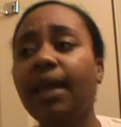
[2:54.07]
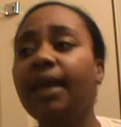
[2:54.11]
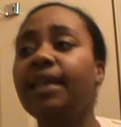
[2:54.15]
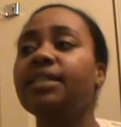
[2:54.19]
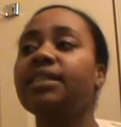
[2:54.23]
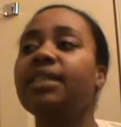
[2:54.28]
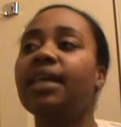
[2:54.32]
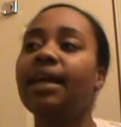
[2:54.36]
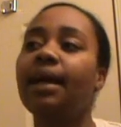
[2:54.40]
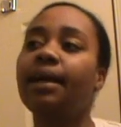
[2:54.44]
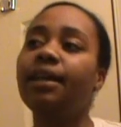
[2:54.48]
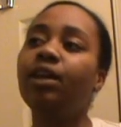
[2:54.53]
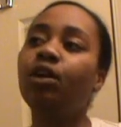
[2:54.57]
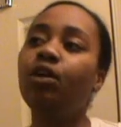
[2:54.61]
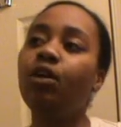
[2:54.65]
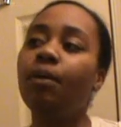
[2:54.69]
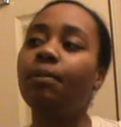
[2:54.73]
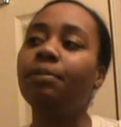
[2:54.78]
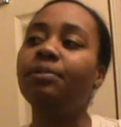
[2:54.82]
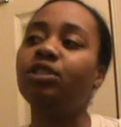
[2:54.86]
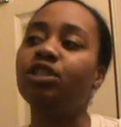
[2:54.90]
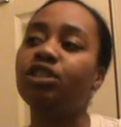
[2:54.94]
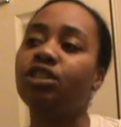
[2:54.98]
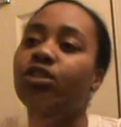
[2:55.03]
And it's like, I know
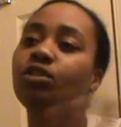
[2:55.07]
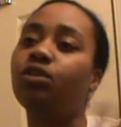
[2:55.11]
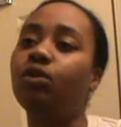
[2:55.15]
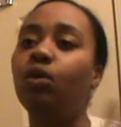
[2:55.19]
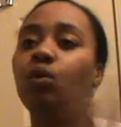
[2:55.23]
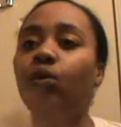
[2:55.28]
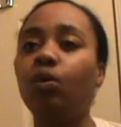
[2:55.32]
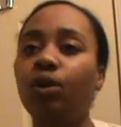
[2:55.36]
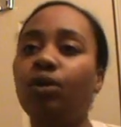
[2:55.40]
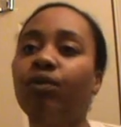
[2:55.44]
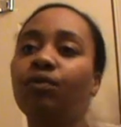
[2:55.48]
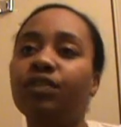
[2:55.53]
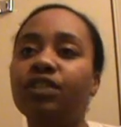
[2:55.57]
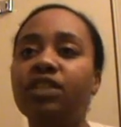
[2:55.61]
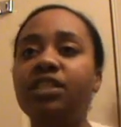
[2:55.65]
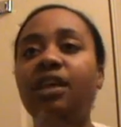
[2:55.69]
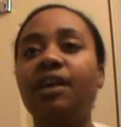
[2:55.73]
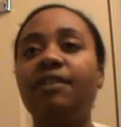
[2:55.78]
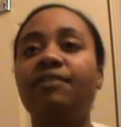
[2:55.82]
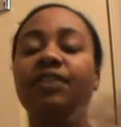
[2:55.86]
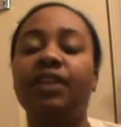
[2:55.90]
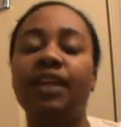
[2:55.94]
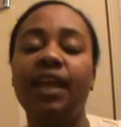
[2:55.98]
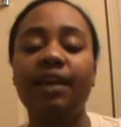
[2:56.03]
I'm just going over
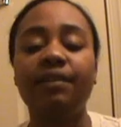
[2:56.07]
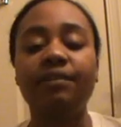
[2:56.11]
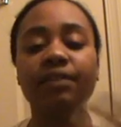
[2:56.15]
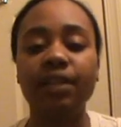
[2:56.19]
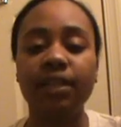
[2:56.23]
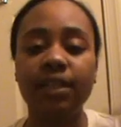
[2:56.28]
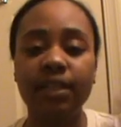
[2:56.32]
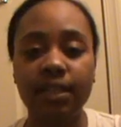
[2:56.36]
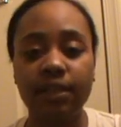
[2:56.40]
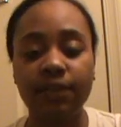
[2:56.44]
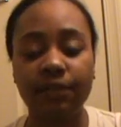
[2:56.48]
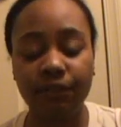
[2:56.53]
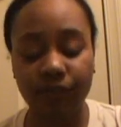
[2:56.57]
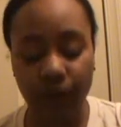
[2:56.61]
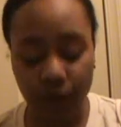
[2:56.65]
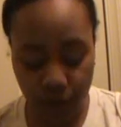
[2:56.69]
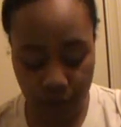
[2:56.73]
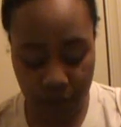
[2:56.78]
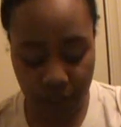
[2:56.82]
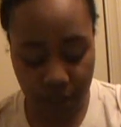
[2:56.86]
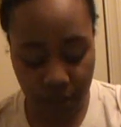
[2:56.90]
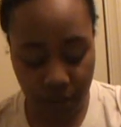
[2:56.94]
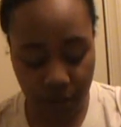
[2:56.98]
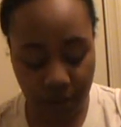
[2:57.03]
stuff and not really
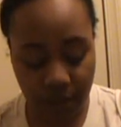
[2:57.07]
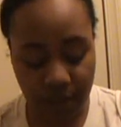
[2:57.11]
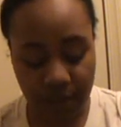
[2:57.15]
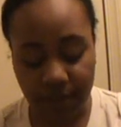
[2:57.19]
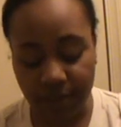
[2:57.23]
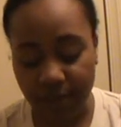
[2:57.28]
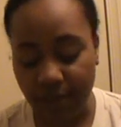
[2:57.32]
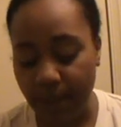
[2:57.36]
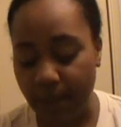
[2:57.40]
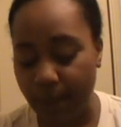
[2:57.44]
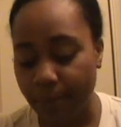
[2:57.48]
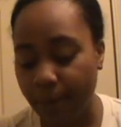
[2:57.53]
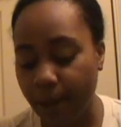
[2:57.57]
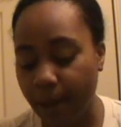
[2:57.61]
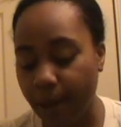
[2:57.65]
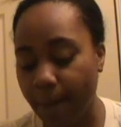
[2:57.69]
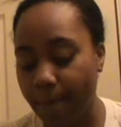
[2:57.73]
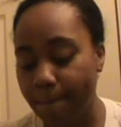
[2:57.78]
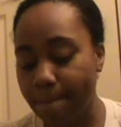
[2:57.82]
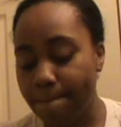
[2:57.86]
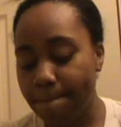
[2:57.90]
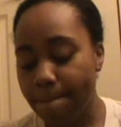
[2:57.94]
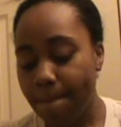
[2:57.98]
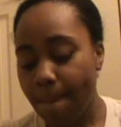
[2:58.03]
focusing on anything,
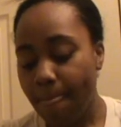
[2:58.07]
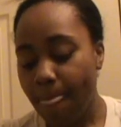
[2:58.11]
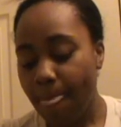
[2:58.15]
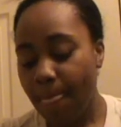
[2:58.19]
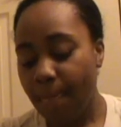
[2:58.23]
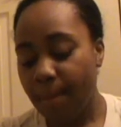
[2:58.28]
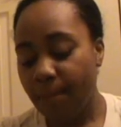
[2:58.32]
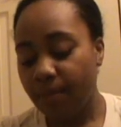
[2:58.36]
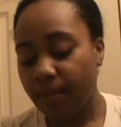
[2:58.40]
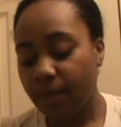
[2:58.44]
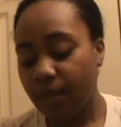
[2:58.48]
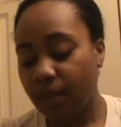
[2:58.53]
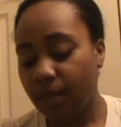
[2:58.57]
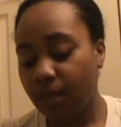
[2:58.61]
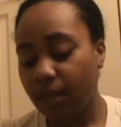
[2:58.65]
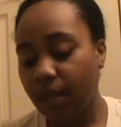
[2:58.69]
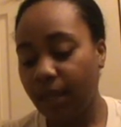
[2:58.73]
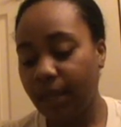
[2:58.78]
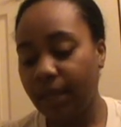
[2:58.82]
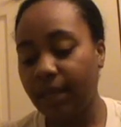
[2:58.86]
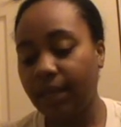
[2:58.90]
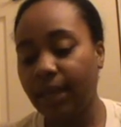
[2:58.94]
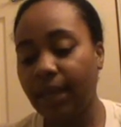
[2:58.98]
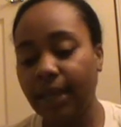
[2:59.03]
but
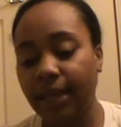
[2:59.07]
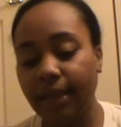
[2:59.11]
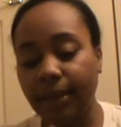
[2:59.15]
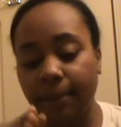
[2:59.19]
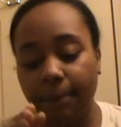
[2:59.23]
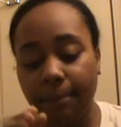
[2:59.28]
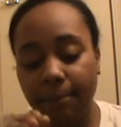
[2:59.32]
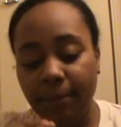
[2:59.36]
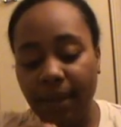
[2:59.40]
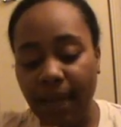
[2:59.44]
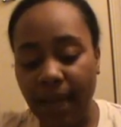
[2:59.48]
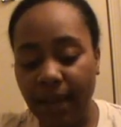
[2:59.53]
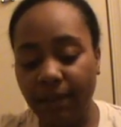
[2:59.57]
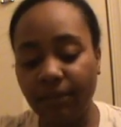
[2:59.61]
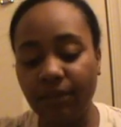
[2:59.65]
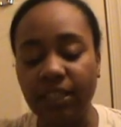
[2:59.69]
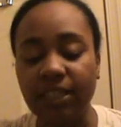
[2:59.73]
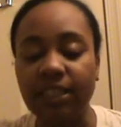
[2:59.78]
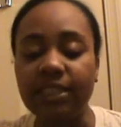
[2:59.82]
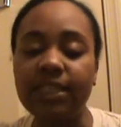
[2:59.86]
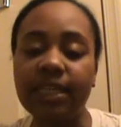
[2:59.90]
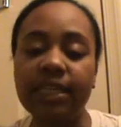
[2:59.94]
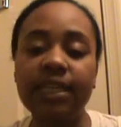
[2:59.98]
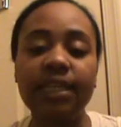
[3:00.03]
not
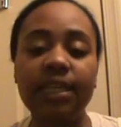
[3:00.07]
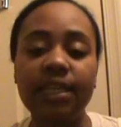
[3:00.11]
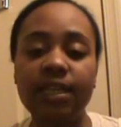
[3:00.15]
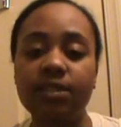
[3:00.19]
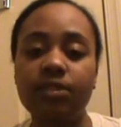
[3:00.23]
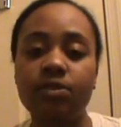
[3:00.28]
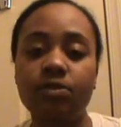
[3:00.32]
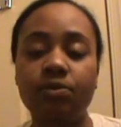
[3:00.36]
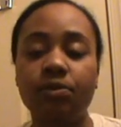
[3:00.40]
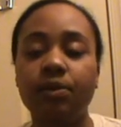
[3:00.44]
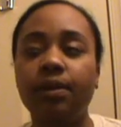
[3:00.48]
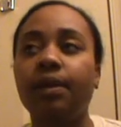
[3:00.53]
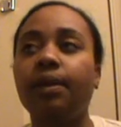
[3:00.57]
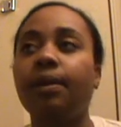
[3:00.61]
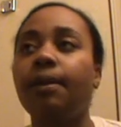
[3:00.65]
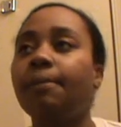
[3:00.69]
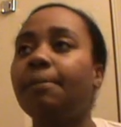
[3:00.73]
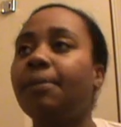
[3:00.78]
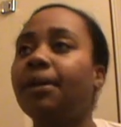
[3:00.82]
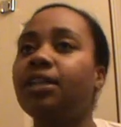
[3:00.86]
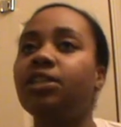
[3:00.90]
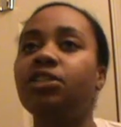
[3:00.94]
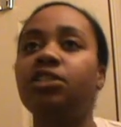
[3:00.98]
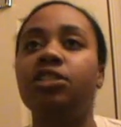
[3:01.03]
really digging into it.
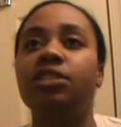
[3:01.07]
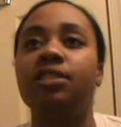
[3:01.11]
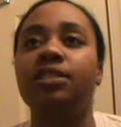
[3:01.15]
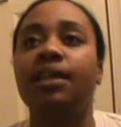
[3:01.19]
But it's